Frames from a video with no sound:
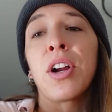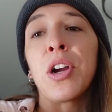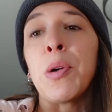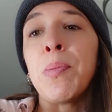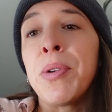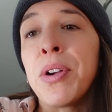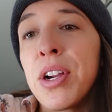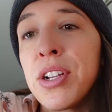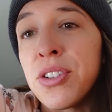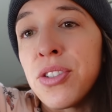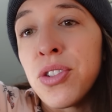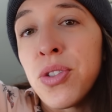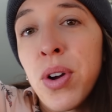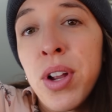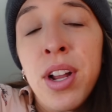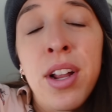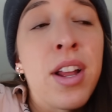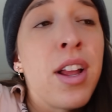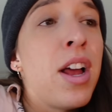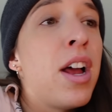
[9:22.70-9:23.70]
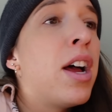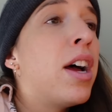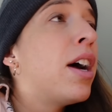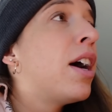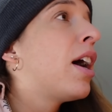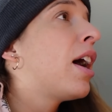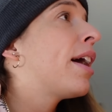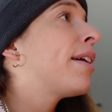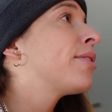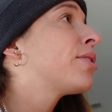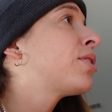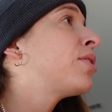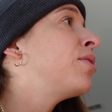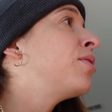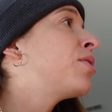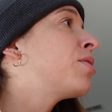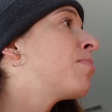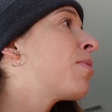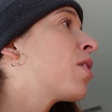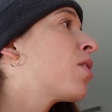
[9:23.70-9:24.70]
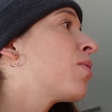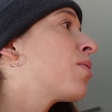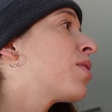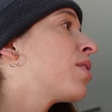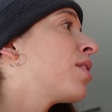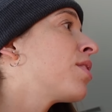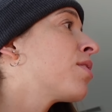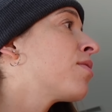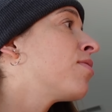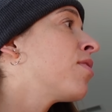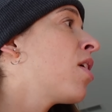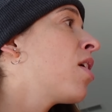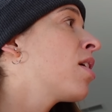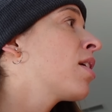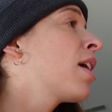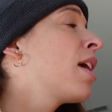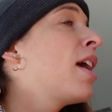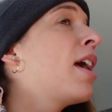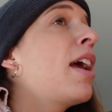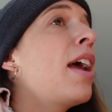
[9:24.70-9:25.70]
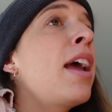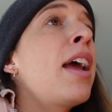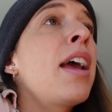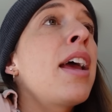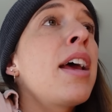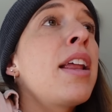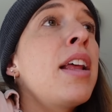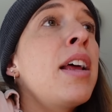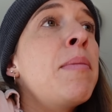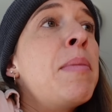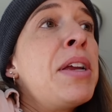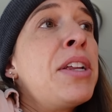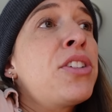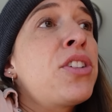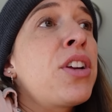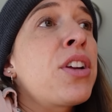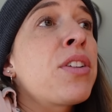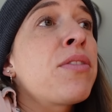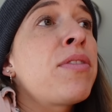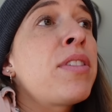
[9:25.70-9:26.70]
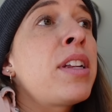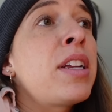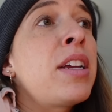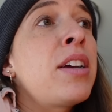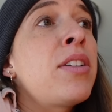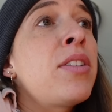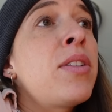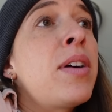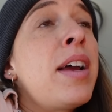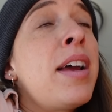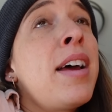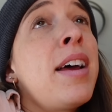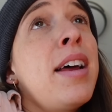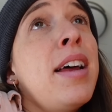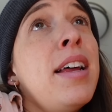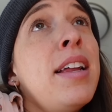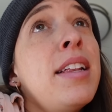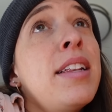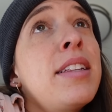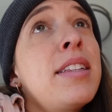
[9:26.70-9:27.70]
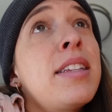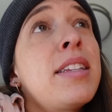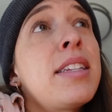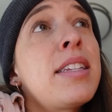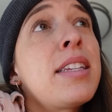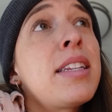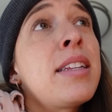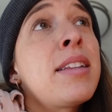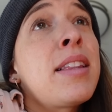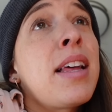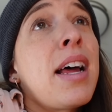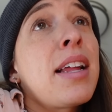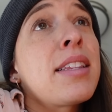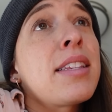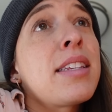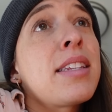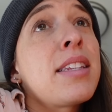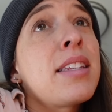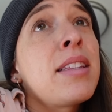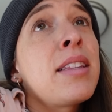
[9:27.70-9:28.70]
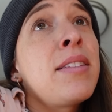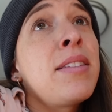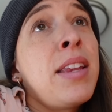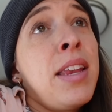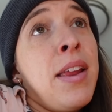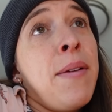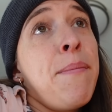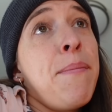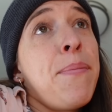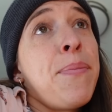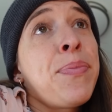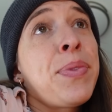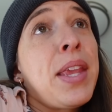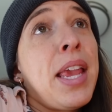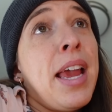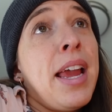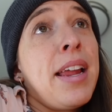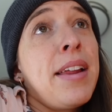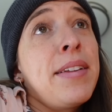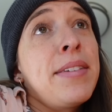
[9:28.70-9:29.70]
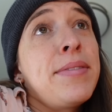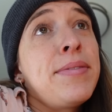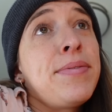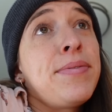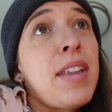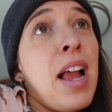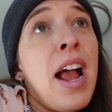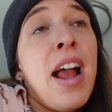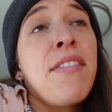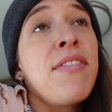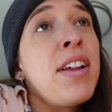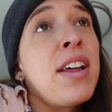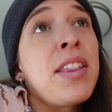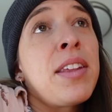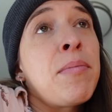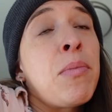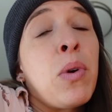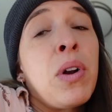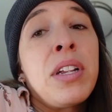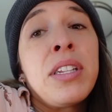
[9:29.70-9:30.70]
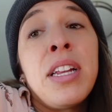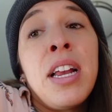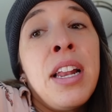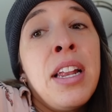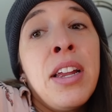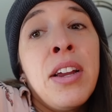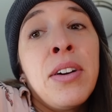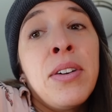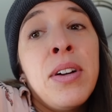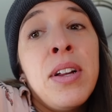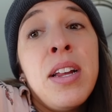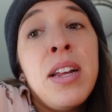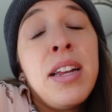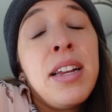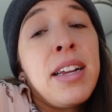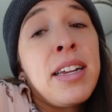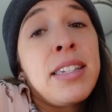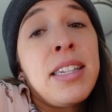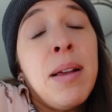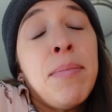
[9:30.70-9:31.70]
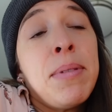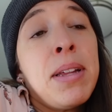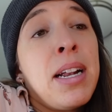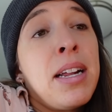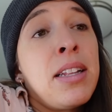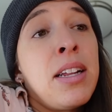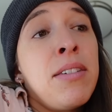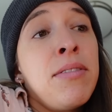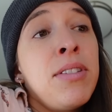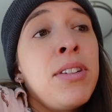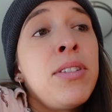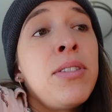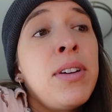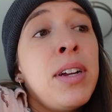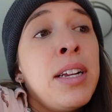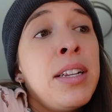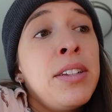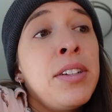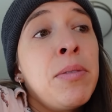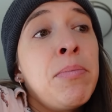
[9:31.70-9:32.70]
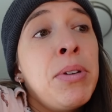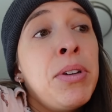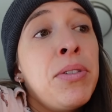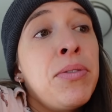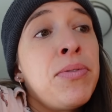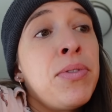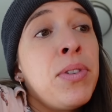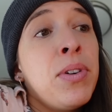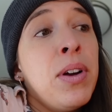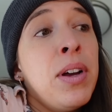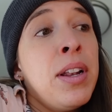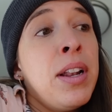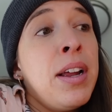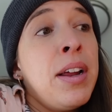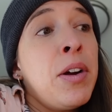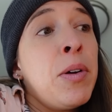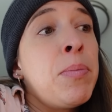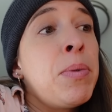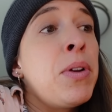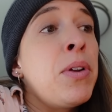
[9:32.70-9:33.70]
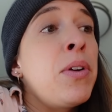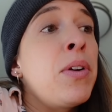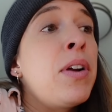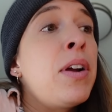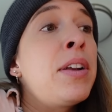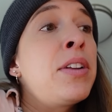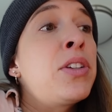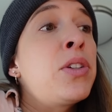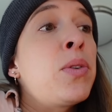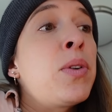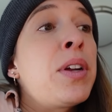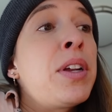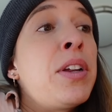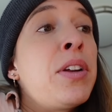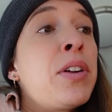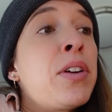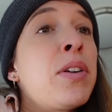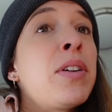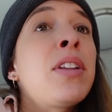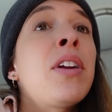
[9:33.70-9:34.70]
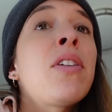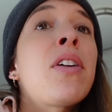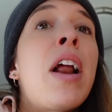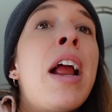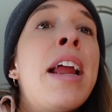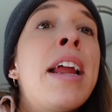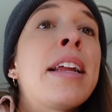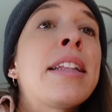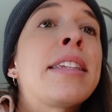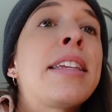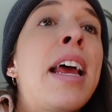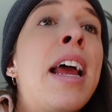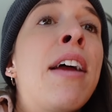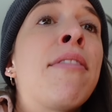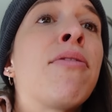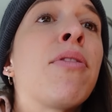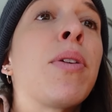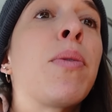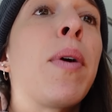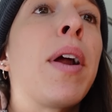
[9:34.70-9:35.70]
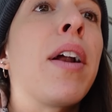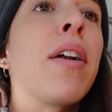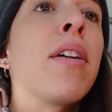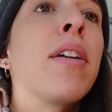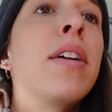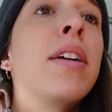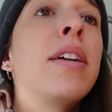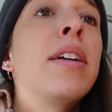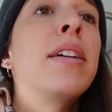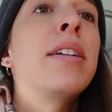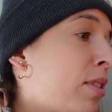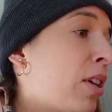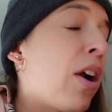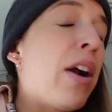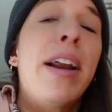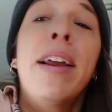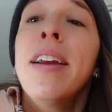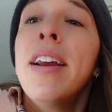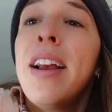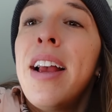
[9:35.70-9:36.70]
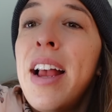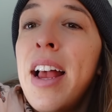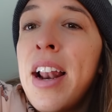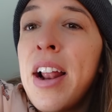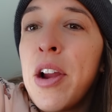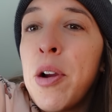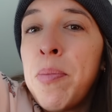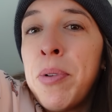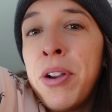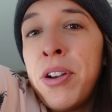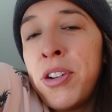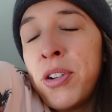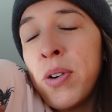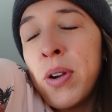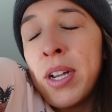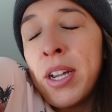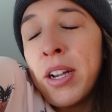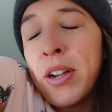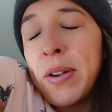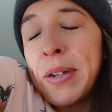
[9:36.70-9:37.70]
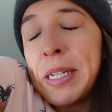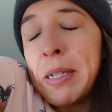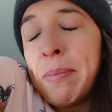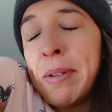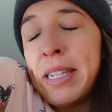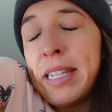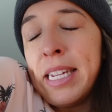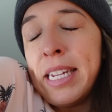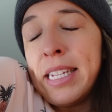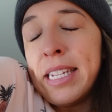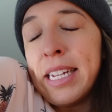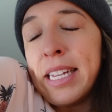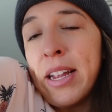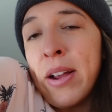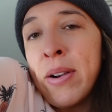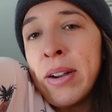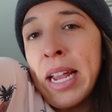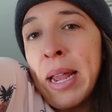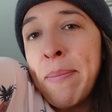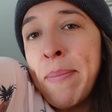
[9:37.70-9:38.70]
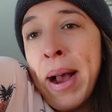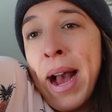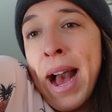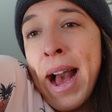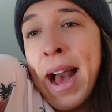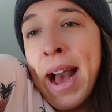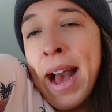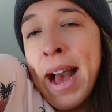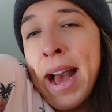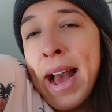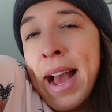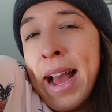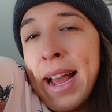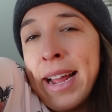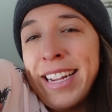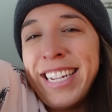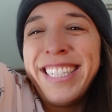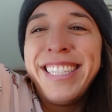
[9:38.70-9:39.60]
I hope you guys enjoyed it. I'll see you tomorrow with another vlog and a main channel video. And that's, okay, I have nothing more to say to you except that I love you and you're beautiful and I hope you're enjoying your, there are ants everywhere. Sorry. And I hope you're enjoying your Christmas season. Okay, bye.